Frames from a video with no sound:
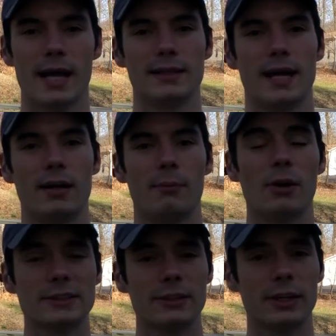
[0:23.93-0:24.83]
And then I'm
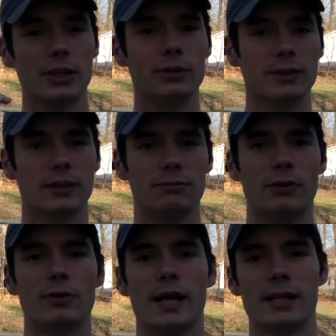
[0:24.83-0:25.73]
also going to use the
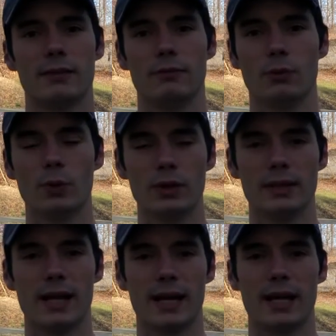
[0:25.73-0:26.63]
full length of the wood
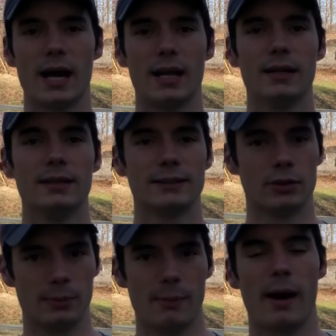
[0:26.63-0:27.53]
that I got, so
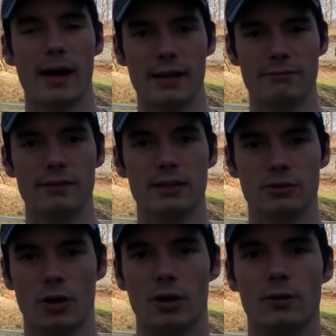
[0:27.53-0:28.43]
it'll be about 8 feet
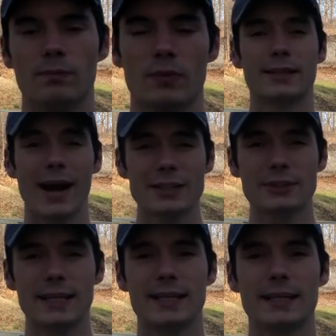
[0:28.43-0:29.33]
tall. So
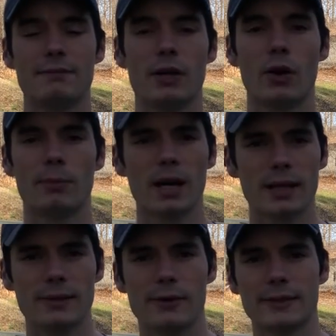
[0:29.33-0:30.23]
actually in this video, I'm not
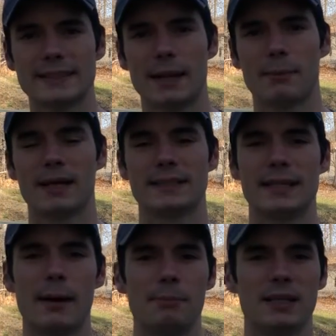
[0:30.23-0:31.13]
going to do a
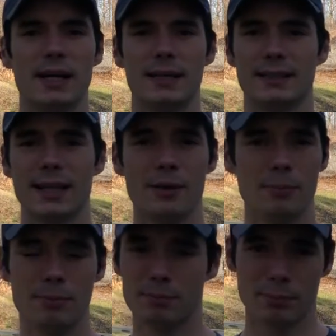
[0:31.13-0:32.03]
step-by-step because
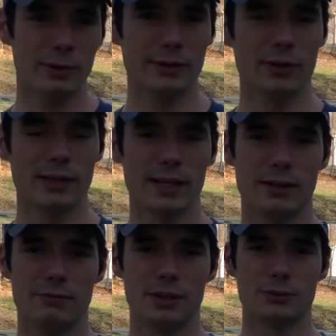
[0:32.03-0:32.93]
probably looking at
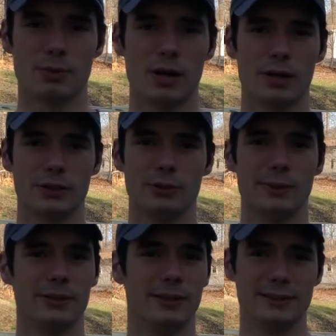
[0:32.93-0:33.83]
the finished product, you'll
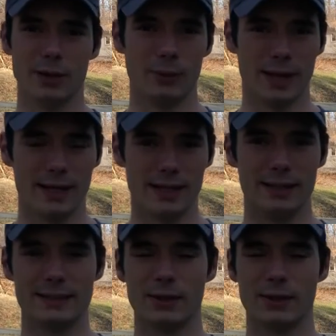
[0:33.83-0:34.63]
be able to tell what I did.